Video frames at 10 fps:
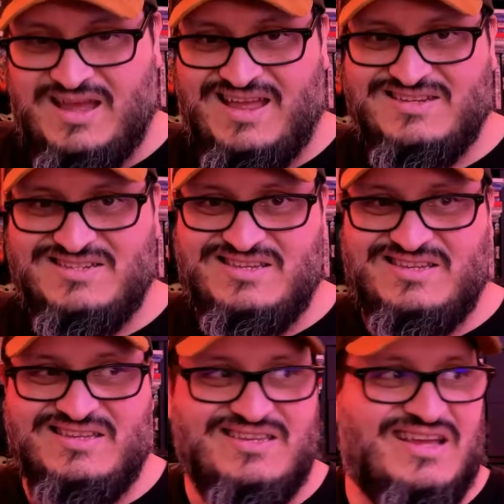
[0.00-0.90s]
I
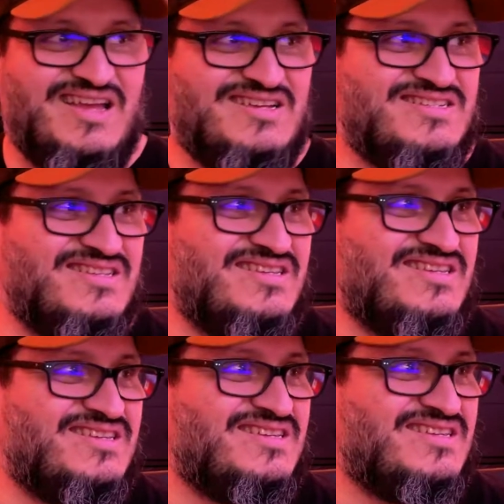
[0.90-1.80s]
actually
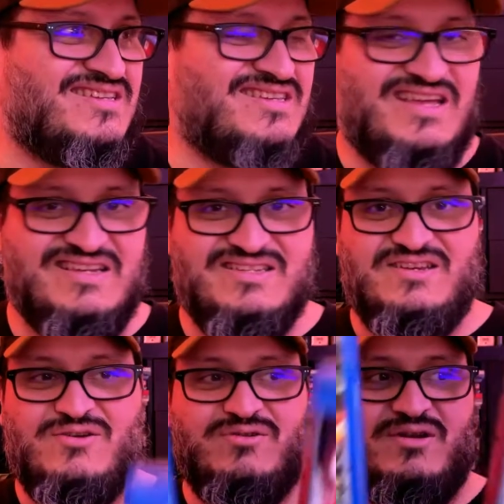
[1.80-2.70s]

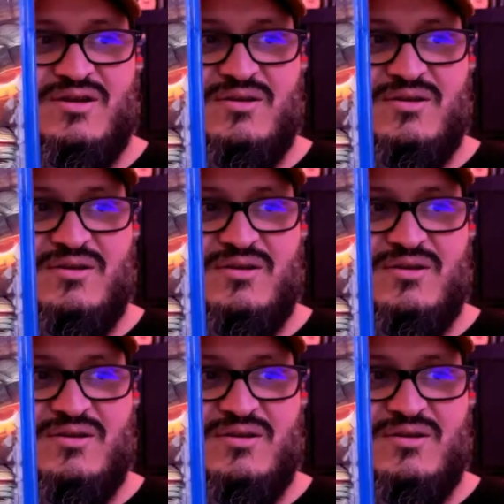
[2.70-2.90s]
don't.